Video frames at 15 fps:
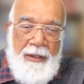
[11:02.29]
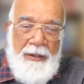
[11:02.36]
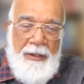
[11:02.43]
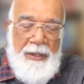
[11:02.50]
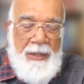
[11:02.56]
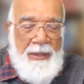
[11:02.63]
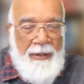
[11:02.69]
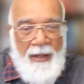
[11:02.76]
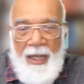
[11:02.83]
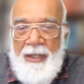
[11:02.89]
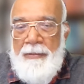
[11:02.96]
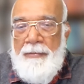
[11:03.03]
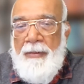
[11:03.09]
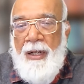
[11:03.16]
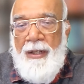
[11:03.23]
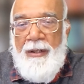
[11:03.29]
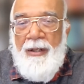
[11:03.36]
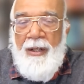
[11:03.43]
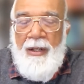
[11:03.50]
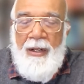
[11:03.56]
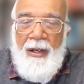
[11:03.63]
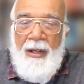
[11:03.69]
and dislike
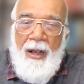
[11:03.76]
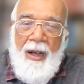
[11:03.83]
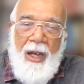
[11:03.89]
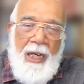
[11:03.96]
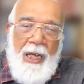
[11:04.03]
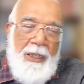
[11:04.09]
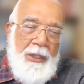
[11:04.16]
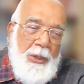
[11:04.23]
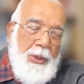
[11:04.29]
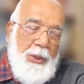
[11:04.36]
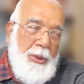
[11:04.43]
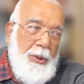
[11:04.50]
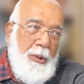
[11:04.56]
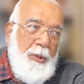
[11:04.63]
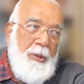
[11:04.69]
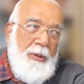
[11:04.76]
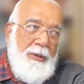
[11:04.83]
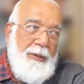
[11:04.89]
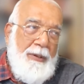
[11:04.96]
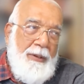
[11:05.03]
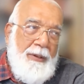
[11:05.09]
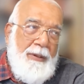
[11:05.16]
mind, either through
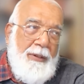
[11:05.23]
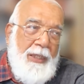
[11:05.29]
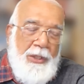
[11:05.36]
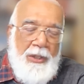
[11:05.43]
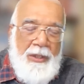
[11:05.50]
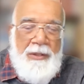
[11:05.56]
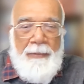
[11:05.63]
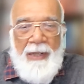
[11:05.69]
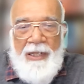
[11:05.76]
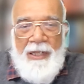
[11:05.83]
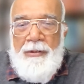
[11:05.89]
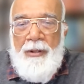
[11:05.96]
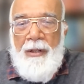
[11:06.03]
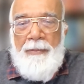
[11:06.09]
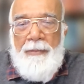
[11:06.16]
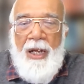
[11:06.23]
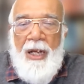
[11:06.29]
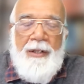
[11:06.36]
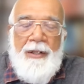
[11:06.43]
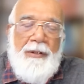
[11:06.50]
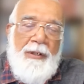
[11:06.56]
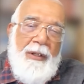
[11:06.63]
the judgmental
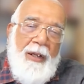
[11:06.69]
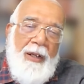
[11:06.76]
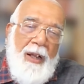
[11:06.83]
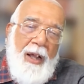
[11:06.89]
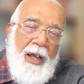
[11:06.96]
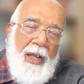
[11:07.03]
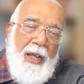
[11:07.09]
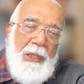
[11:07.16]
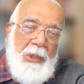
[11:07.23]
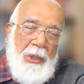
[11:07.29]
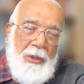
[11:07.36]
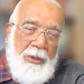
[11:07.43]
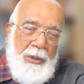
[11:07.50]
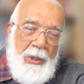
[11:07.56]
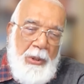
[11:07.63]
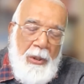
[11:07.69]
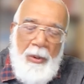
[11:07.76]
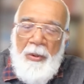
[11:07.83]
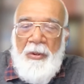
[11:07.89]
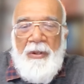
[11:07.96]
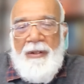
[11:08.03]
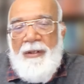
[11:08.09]
mind, either
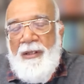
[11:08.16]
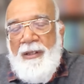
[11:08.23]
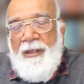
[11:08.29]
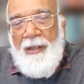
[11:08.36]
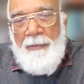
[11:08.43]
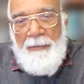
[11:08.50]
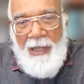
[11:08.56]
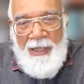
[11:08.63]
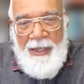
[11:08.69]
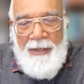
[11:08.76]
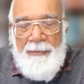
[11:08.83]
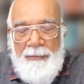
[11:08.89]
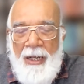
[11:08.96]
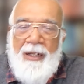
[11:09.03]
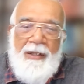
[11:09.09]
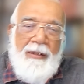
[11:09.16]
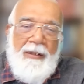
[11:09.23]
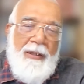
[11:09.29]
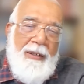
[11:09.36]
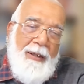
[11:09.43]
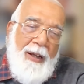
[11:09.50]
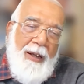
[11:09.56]
through the money
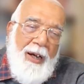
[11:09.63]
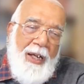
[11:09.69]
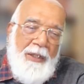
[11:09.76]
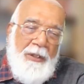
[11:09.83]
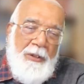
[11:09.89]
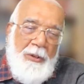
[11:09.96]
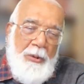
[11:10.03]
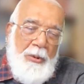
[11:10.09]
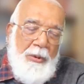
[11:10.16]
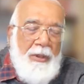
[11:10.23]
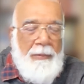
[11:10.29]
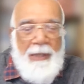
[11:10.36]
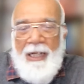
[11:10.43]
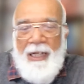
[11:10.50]
mind, either through the